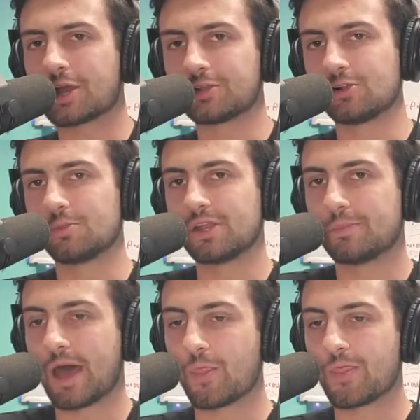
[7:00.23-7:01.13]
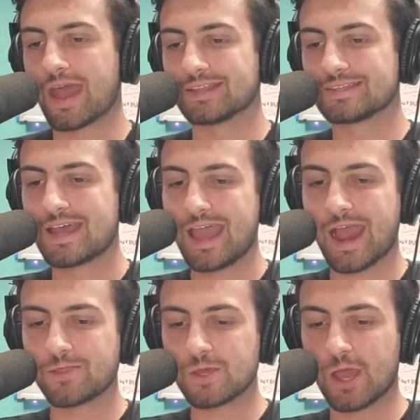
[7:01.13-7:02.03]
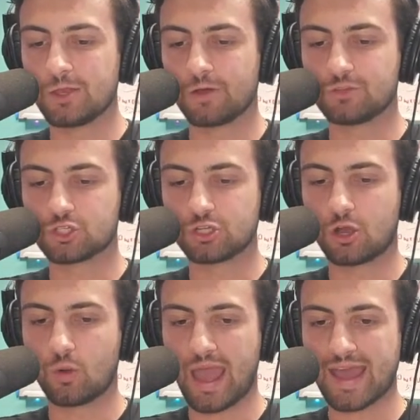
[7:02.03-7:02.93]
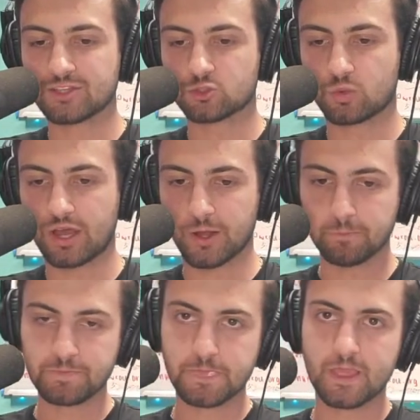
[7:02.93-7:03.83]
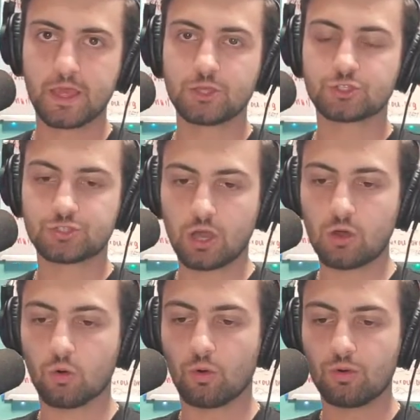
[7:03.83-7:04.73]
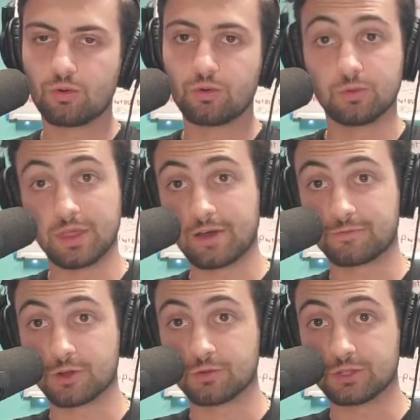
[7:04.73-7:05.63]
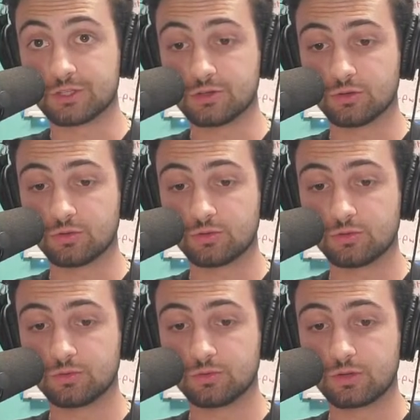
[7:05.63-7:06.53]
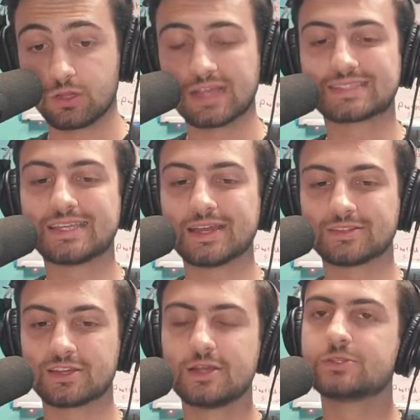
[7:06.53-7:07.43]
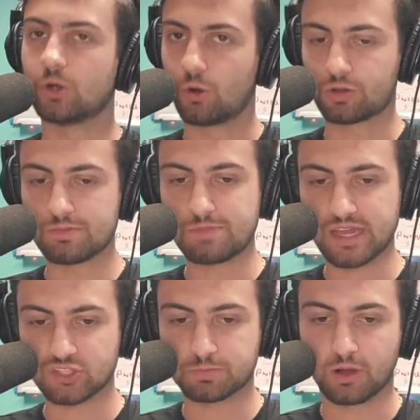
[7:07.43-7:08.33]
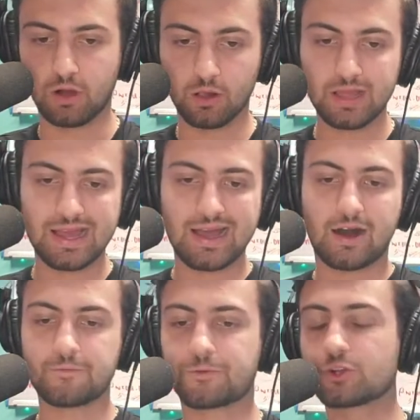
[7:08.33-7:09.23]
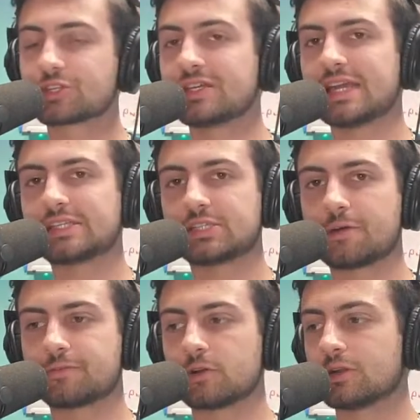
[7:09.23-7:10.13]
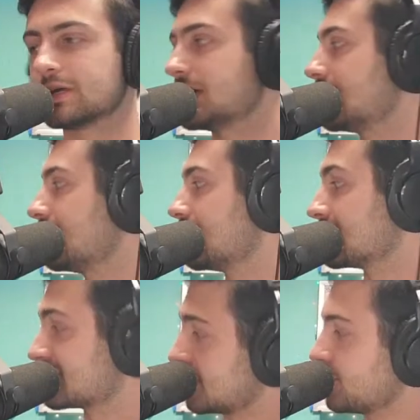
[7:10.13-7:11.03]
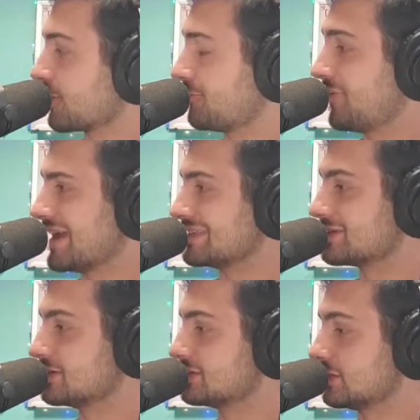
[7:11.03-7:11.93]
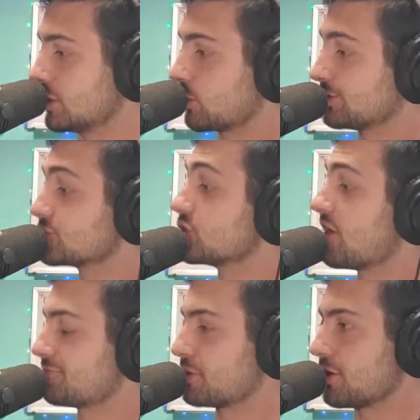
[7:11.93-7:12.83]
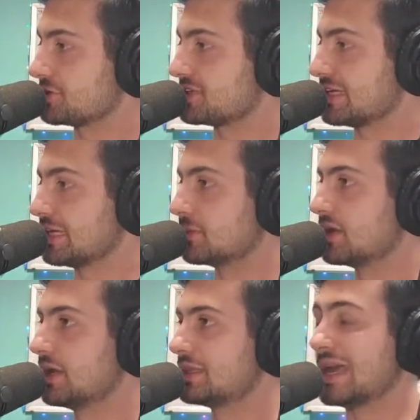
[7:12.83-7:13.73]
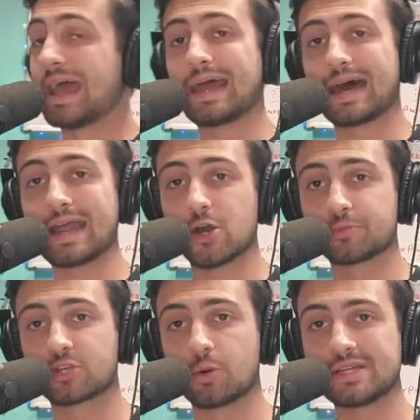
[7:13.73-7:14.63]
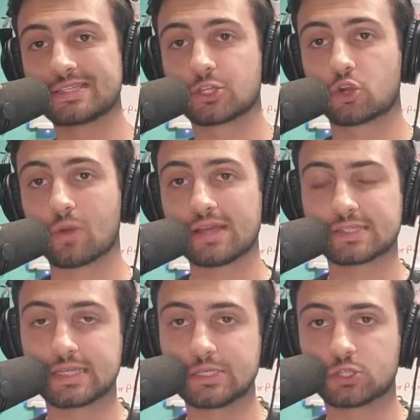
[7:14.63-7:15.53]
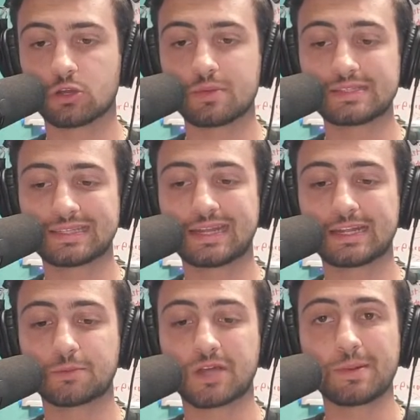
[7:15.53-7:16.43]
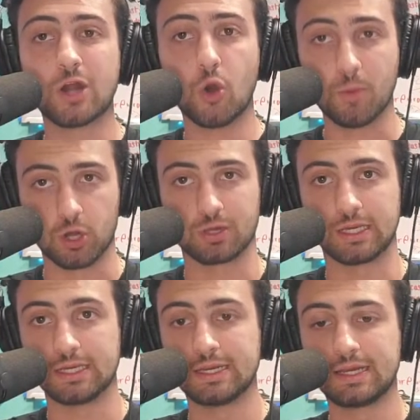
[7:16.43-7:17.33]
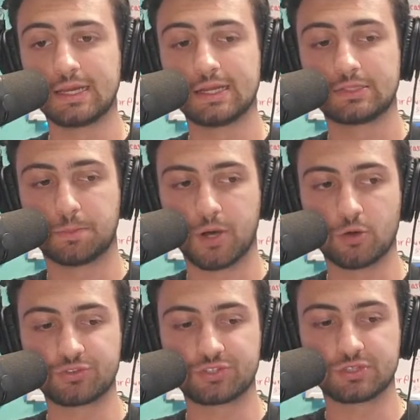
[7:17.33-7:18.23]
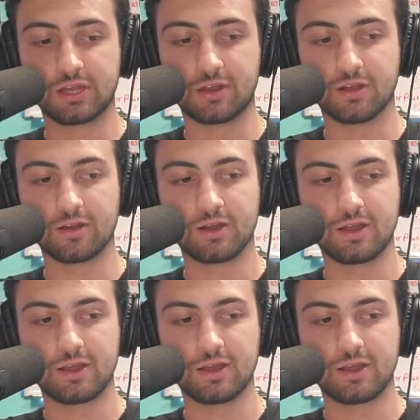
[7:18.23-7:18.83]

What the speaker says: a little bit about that at the end of the show as well. So, without further ado, let's get to Oakland baseball. Unfortunately, they suffered a similar fate to the Oakland softball team that had high hopes going into the Horizon League tournament and ended up coming home early to post their